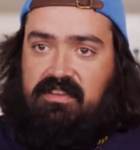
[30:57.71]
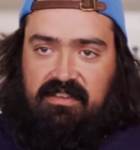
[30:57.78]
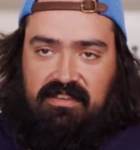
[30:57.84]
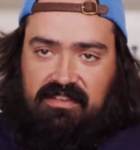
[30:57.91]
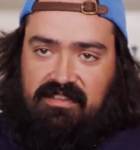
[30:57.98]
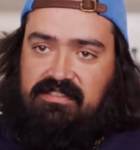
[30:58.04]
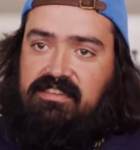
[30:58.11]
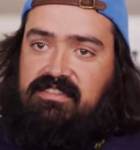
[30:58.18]

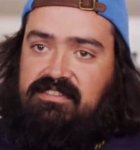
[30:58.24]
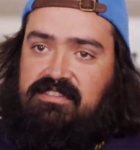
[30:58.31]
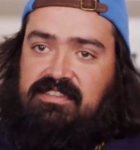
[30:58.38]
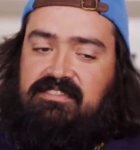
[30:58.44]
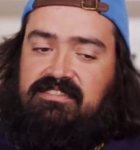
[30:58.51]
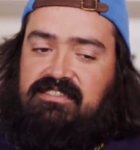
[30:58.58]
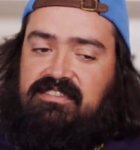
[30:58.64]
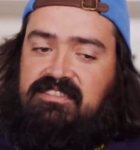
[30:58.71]
It, it,
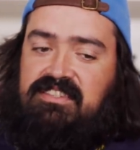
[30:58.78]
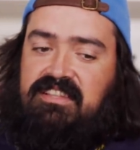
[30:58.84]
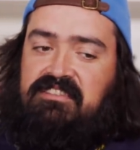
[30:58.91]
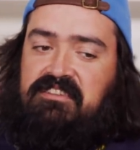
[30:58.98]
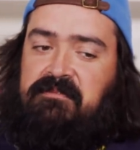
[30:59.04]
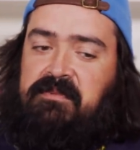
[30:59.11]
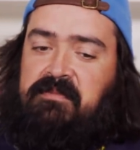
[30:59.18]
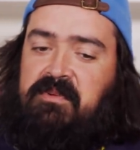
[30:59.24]
it's it's a
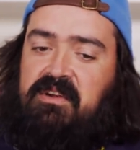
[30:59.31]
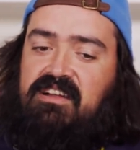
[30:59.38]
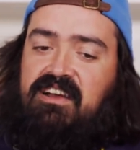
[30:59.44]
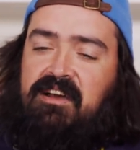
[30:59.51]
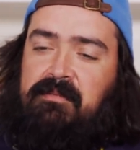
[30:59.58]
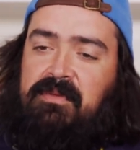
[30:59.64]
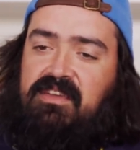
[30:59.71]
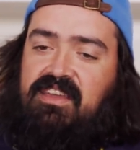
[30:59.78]
little bit more
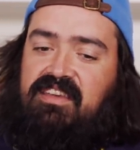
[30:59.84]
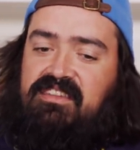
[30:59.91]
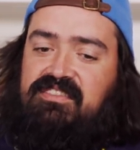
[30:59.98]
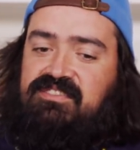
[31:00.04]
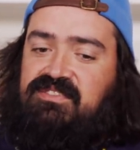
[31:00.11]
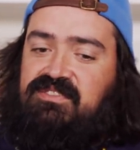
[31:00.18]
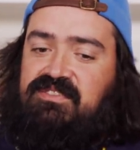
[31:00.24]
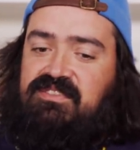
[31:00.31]
complicated